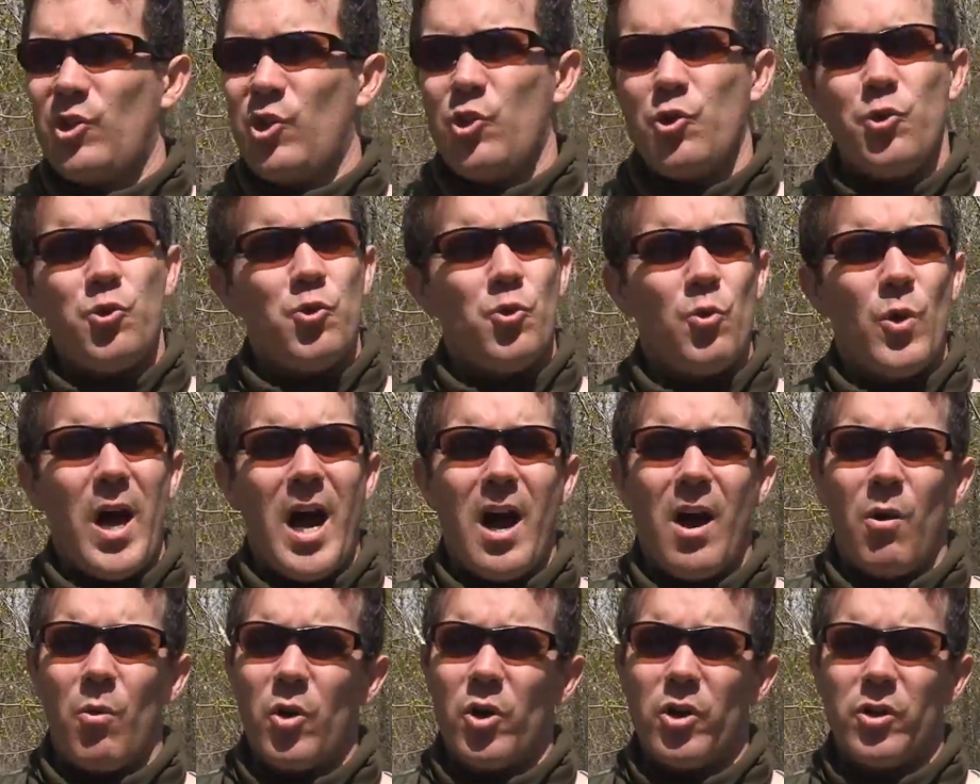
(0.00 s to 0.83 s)
2
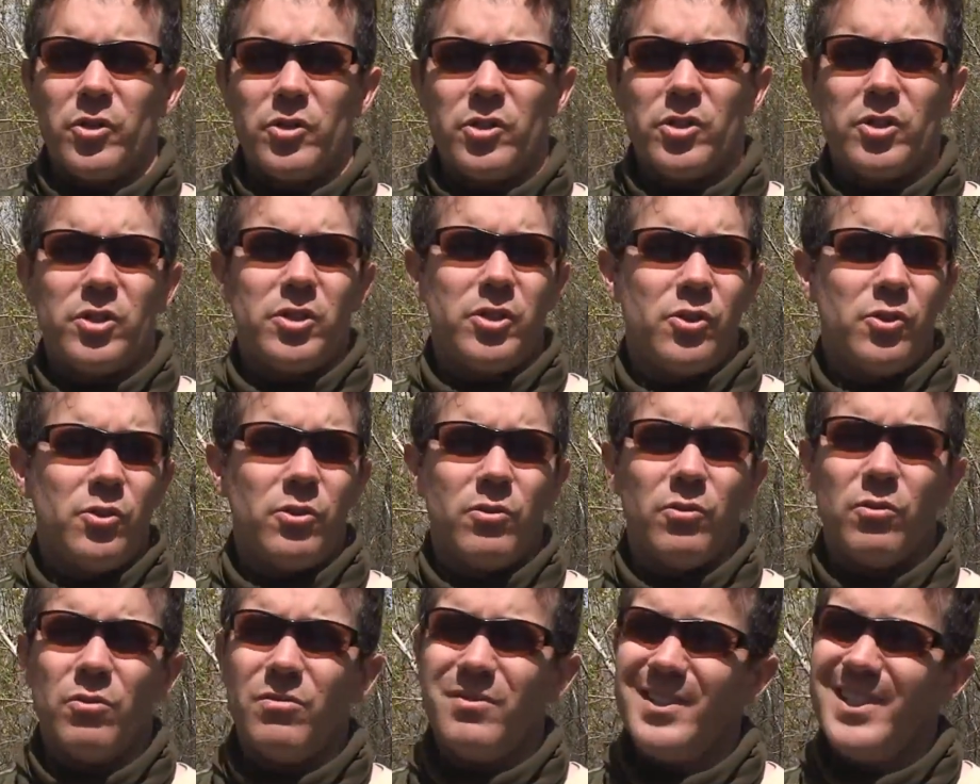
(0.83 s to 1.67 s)
hours
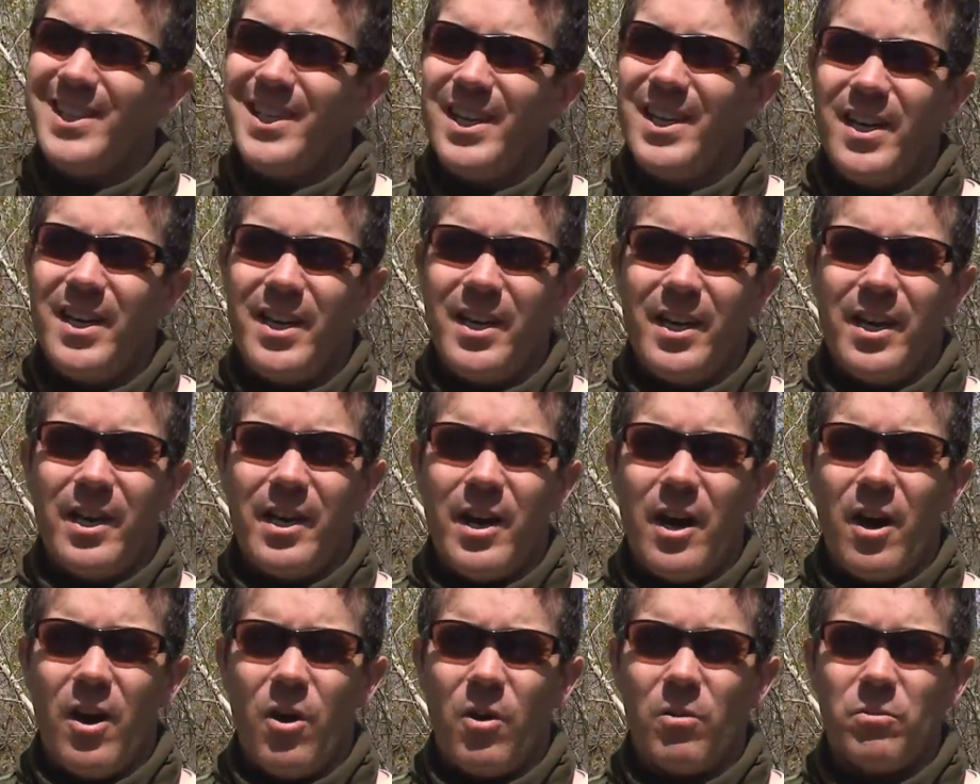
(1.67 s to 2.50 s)
to,
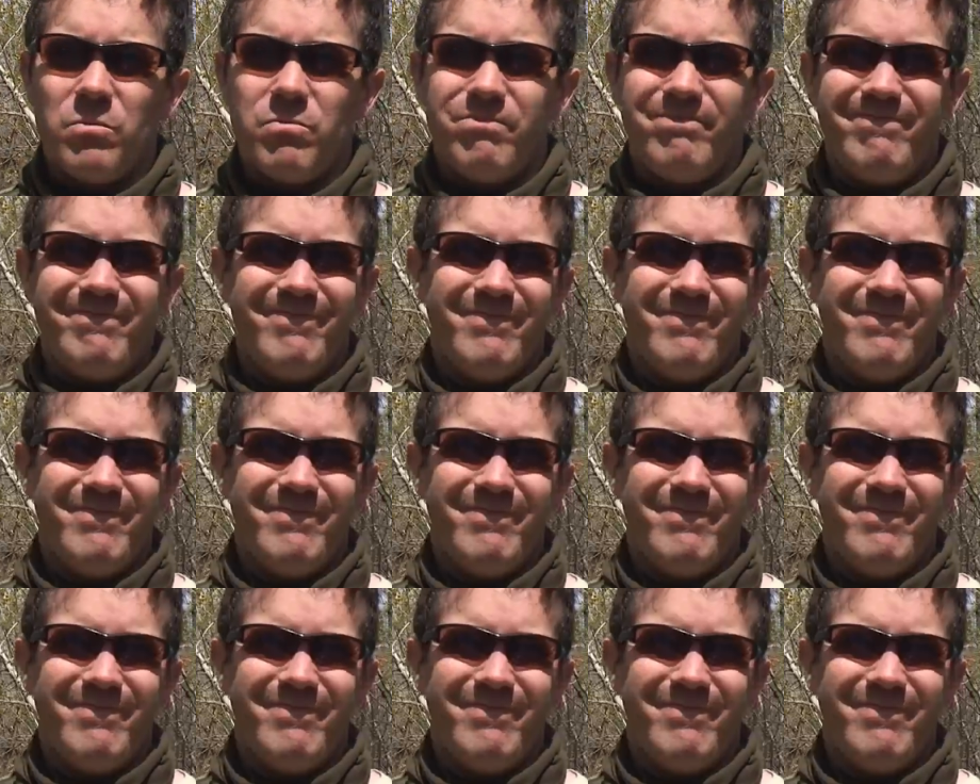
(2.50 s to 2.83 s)
4